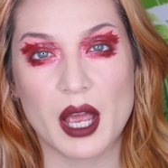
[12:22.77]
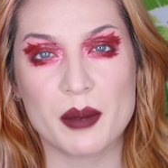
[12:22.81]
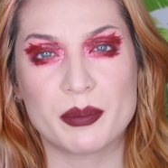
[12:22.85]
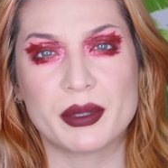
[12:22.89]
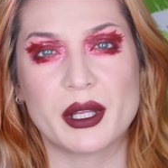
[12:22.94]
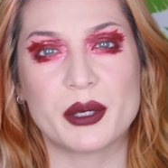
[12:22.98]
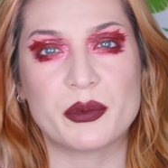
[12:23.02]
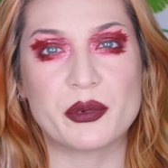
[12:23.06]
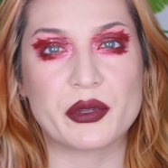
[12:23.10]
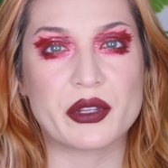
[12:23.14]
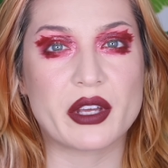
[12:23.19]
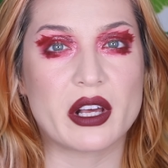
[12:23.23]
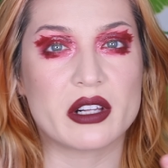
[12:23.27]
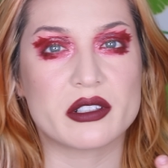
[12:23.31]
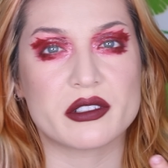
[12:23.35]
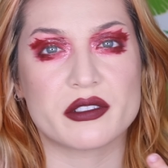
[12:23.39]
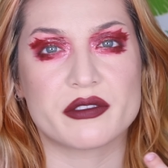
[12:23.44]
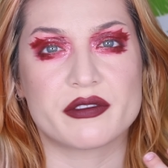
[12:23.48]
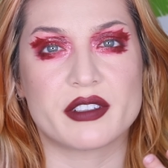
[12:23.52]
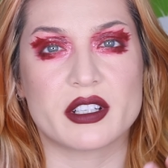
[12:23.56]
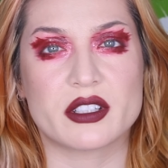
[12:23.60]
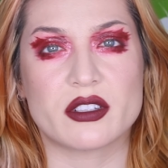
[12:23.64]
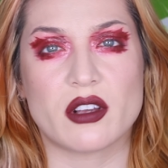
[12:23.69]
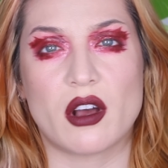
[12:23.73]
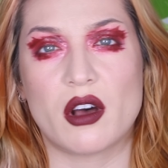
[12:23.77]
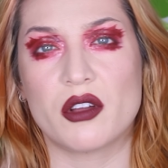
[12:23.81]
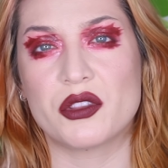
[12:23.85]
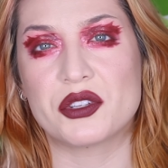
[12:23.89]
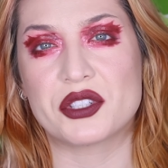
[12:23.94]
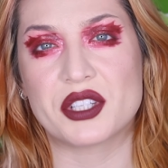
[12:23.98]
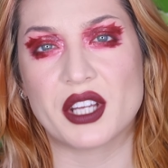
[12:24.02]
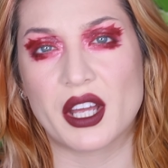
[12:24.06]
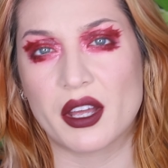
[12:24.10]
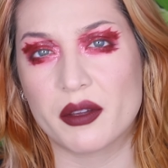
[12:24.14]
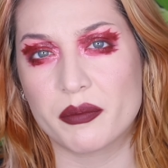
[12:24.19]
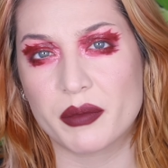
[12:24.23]
I play with Colorfix all the
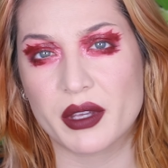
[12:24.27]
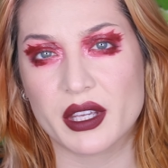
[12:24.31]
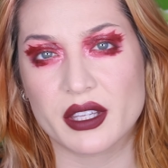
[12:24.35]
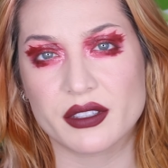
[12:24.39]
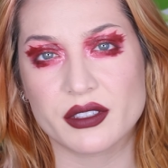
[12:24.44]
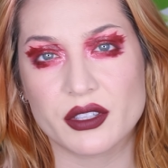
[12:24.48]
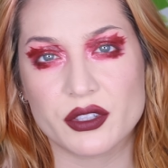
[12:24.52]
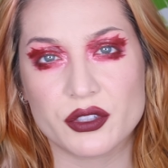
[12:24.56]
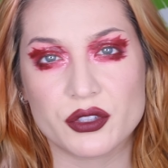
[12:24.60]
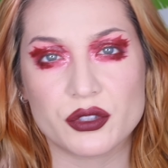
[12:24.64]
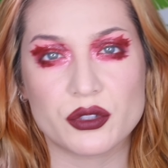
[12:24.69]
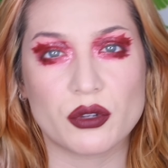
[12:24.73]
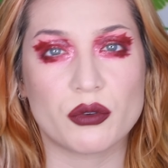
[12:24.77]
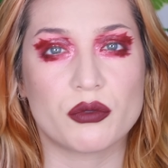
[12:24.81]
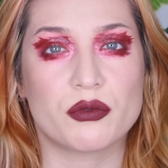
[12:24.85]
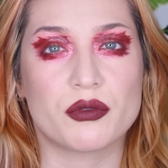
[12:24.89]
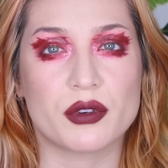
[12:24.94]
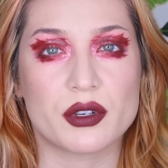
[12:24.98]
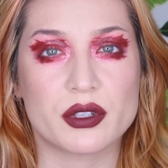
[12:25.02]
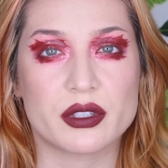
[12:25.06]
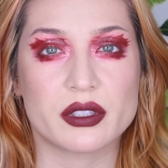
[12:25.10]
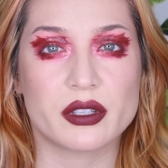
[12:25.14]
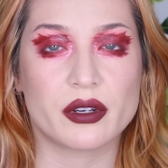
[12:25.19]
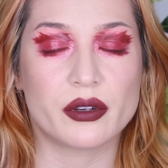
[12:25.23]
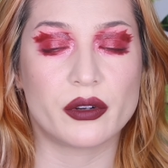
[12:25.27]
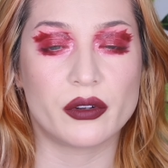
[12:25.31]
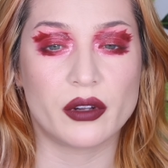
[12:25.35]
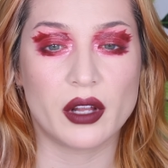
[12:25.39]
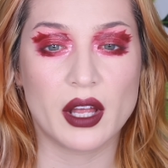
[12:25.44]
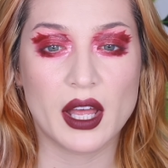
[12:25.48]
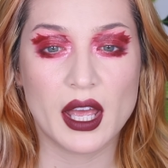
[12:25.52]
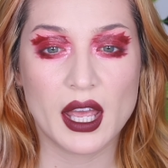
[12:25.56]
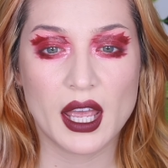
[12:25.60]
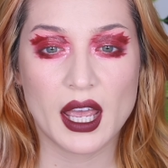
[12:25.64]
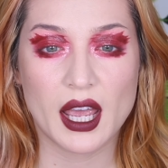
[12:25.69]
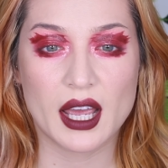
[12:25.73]
time because it's so versatile,
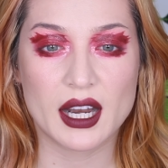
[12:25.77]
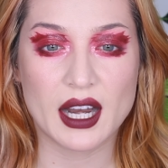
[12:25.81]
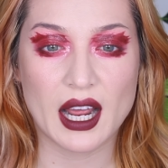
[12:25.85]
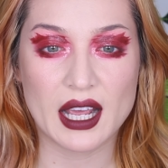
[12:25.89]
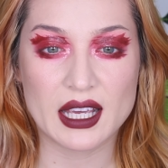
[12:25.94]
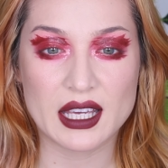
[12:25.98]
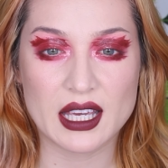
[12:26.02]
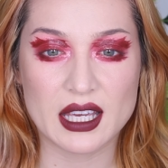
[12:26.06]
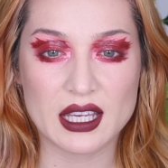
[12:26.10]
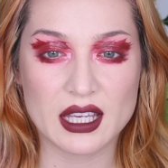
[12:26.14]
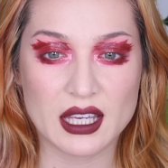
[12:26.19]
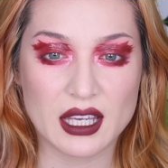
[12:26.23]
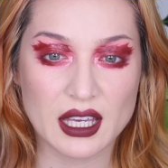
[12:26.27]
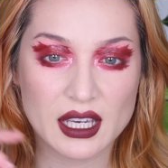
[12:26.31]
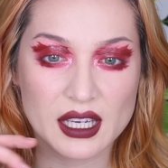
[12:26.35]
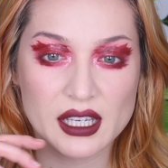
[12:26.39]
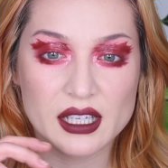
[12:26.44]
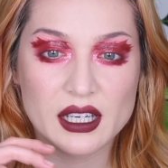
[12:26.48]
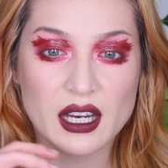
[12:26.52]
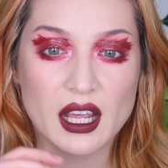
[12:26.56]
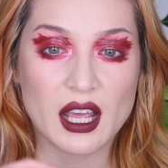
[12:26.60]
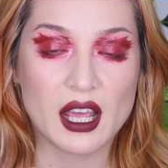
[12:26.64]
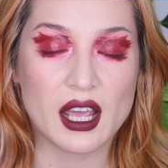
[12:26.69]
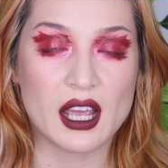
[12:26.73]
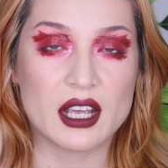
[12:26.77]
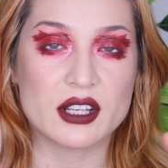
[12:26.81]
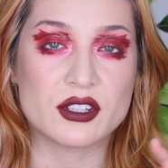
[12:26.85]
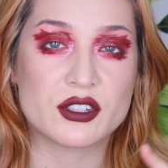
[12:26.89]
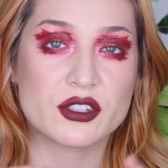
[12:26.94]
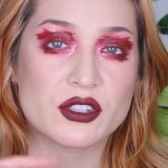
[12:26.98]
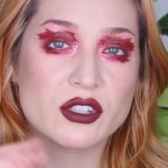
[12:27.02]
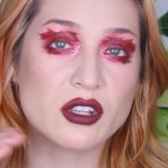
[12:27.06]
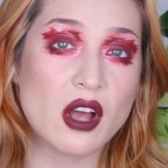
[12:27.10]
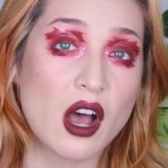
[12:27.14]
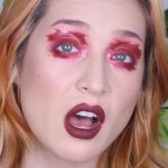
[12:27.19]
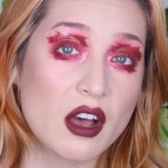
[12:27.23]
and I can get a
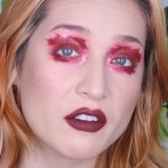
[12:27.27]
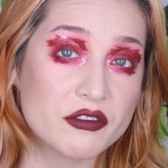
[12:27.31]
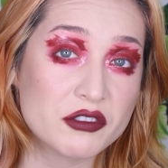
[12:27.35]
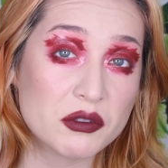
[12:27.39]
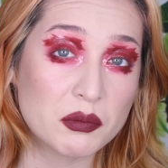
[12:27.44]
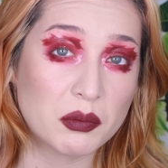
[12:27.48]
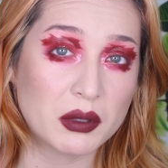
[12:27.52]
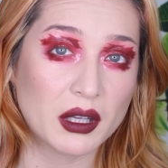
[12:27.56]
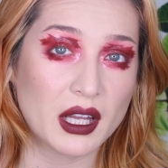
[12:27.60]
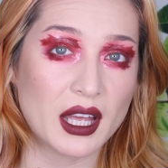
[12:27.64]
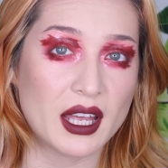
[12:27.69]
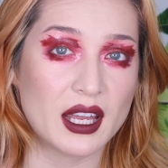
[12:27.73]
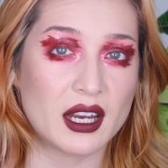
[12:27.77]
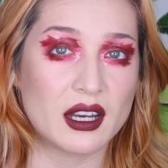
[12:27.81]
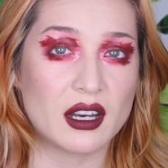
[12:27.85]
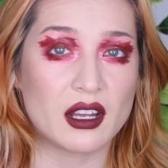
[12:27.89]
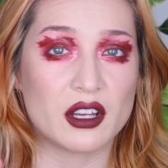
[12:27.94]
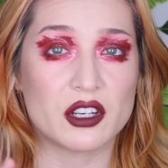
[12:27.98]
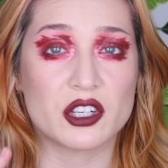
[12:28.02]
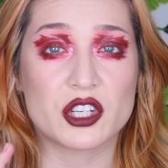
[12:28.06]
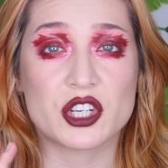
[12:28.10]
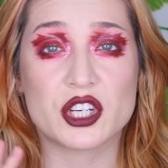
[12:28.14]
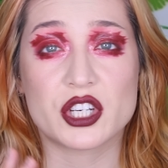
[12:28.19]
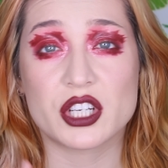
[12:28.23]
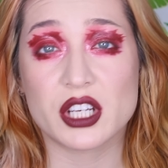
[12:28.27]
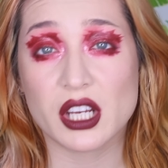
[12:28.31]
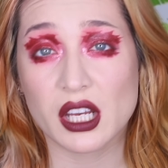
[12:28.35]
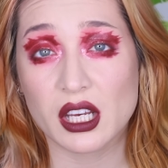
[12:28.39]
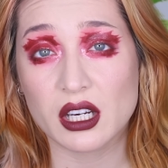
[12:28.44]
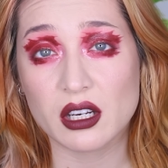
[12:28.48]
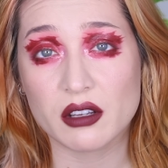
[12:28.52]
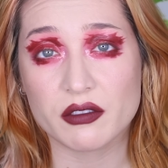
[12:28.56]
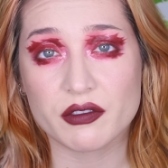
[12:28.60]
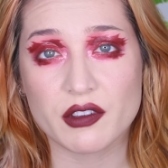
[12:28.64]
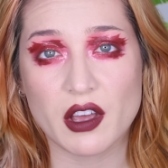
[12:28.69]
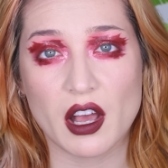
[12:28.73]
soft blend, a
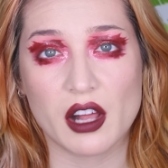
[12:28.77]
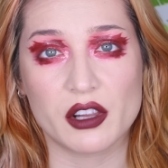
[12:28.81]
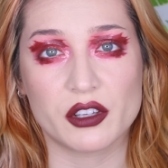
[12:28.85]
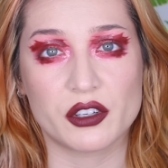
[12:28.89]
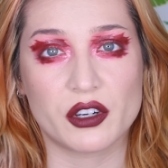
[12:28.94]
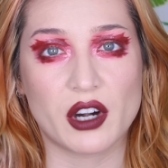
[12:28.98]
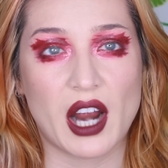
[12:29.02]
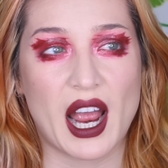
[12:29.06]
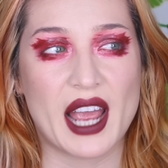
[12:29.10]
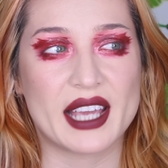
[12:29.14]
sheen of color.